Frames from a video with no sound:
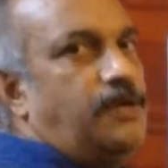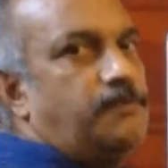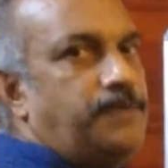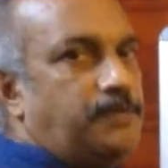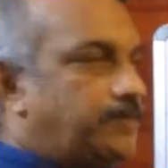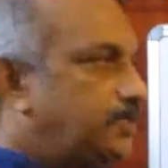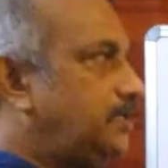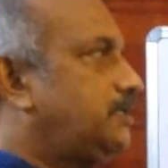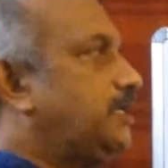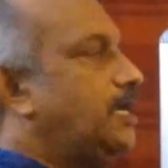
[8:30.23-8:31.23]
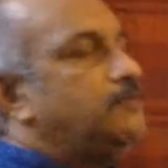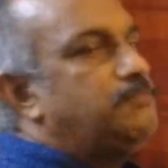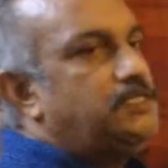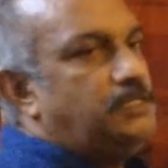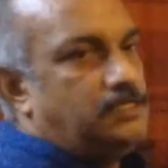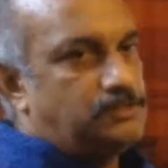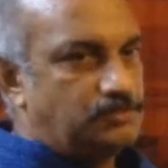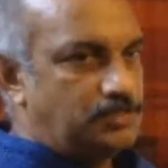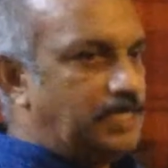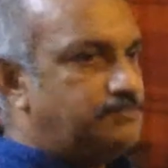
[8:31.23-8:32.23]
paper it can be there.
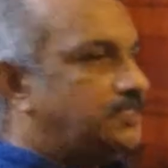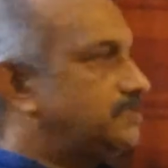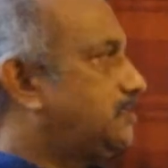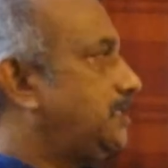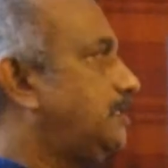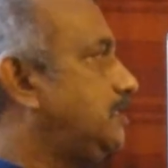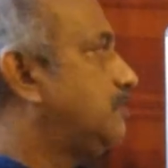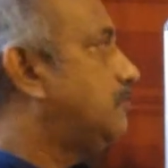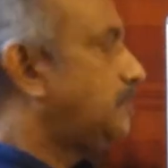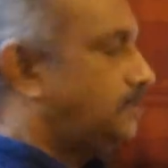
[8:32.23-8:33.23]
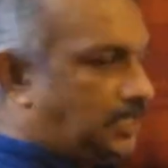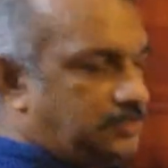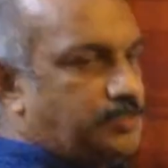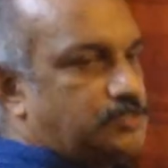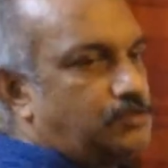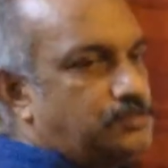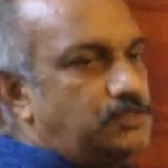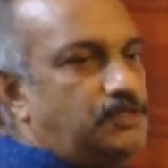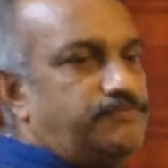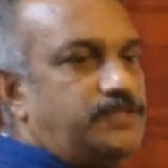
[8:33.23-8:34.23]
So I am just telling you. Otherwise also,
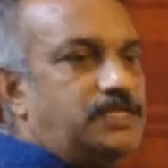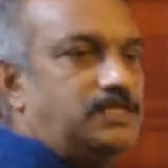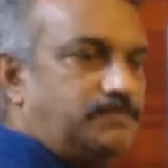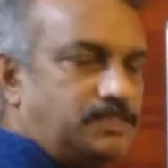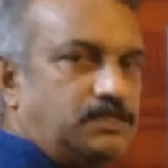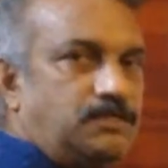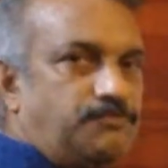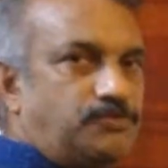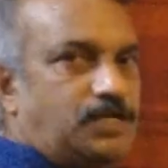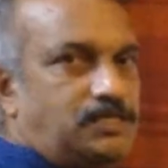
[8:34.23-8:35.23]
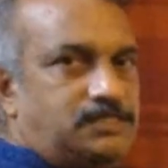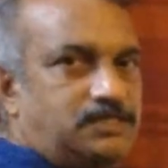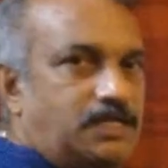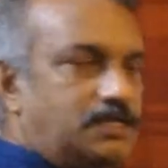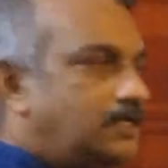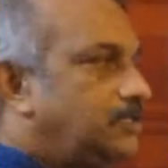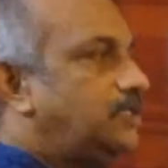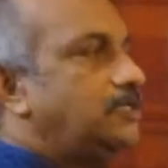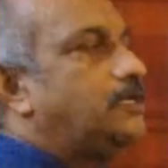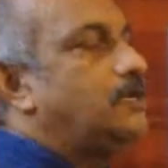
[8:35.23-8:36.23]
if the derivation, if you understand,
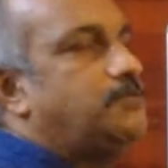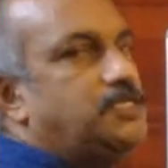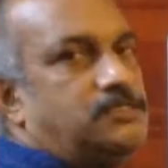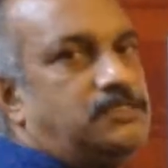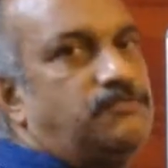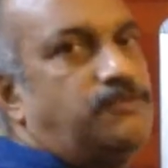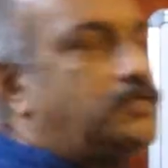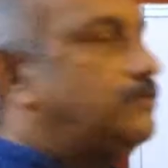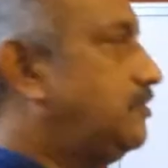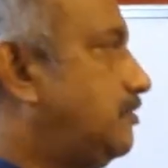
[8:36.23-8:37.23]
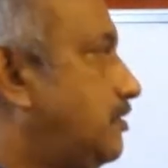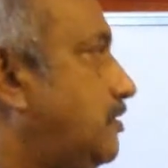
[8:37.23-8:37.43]
then it will be easy for you to